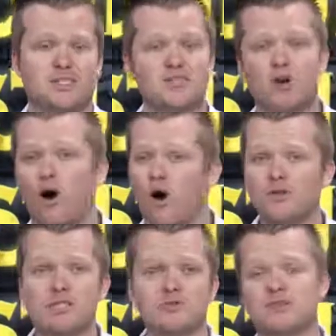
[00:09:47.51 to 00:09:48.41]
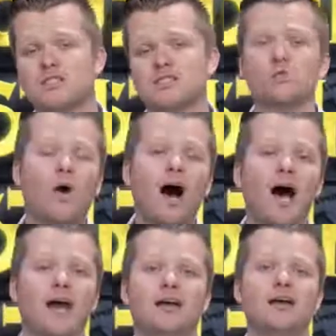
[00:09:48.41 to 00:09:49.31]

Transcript: There's all these reasons why.